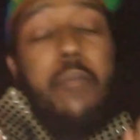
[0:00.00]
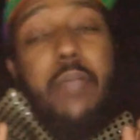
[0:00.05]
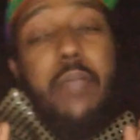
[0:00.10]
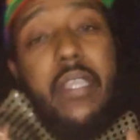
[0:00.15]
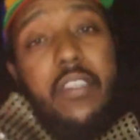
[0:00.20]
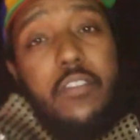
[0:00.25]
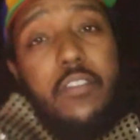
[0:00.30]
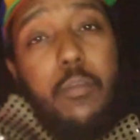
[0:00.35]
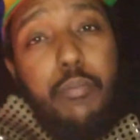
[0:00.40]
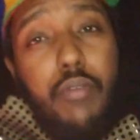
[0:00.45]

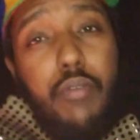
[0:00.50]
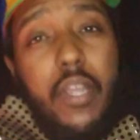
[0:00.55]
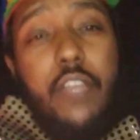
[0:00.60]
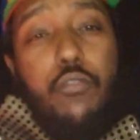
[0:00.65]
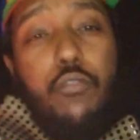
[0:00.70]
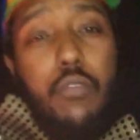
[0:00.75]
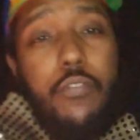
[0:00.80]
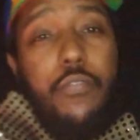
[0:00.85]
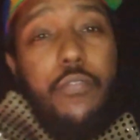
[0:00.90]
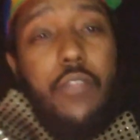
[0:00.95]
because the
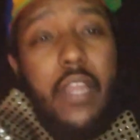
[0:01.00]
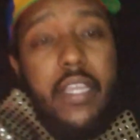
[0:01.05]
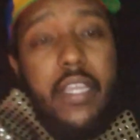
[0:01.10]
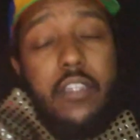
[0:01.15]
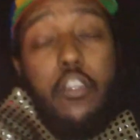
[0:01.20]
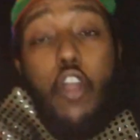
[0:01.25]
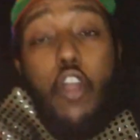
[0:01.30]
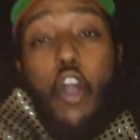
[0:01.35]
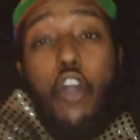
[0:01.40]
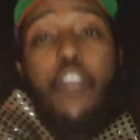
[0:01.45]
price
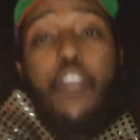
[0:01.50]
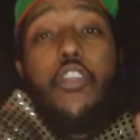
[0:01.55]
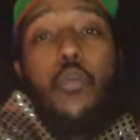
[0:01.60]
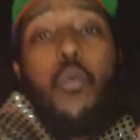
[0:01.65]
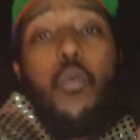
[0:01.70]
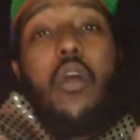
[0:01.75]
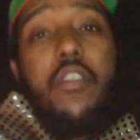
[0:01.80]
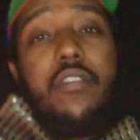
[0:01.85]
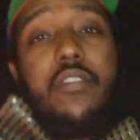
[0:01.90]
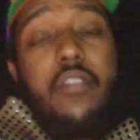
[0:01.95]
reflected on your
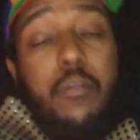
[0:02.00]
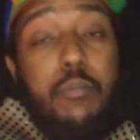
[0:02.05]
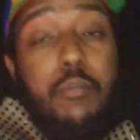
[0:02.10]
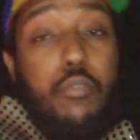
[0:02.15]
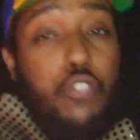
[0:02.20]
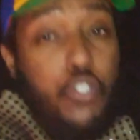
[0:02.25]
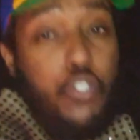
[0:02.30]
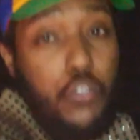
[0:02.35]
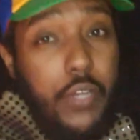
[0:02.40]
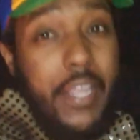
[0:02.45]

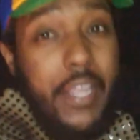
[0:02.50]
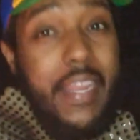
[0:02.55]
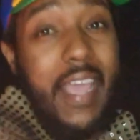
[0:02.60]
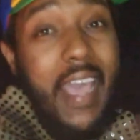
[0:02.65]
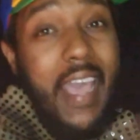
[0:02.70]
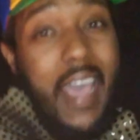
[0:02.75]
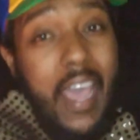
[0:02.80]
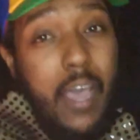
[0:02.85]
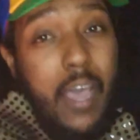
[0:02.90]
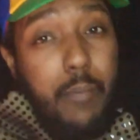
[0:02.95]
Wealthsimple
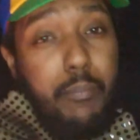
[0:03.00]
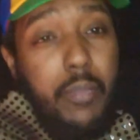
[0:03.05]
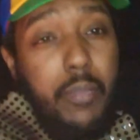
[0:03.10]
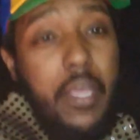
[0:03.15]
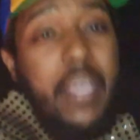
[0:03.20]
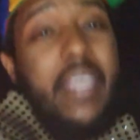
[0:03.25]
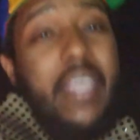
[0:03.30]
Trade app